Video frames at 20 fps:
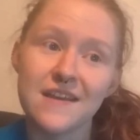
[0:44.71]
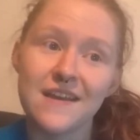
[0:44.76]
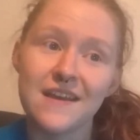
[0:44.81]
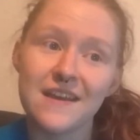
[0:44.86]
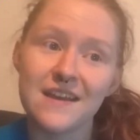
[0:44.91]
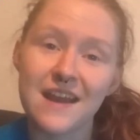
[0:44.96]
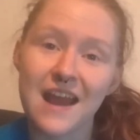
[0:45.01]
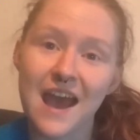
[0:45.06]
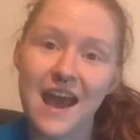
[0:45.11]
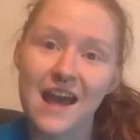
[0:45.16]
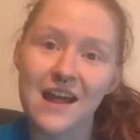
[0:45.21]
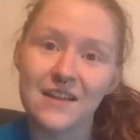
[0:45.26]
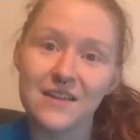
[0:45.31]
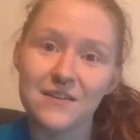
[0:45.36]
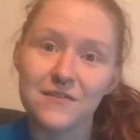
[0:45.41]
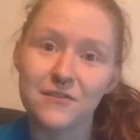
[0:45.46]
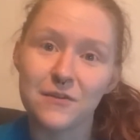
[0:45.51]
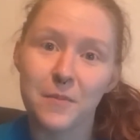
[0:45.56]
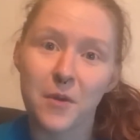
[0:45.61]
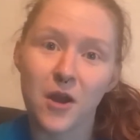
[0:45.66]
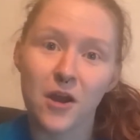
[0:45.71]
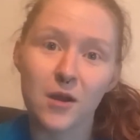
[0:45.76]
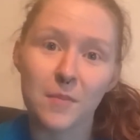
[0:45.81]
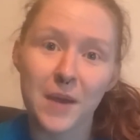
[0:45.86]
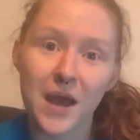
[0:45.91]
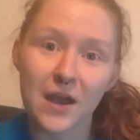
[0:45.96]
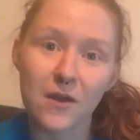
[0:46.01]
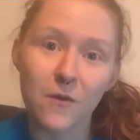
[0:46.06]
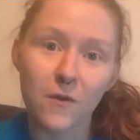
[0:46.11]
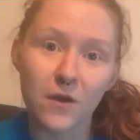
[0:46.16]
and Allie from
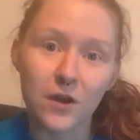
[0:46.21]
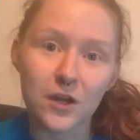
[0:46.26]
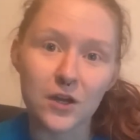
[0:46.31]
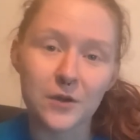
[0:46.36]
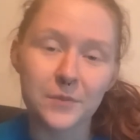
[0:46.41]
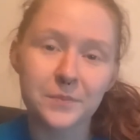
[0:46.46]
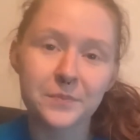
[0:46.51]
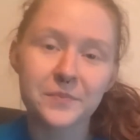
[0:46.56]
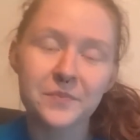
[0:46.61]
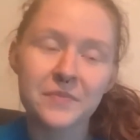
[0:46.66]
Hardback Hoarder.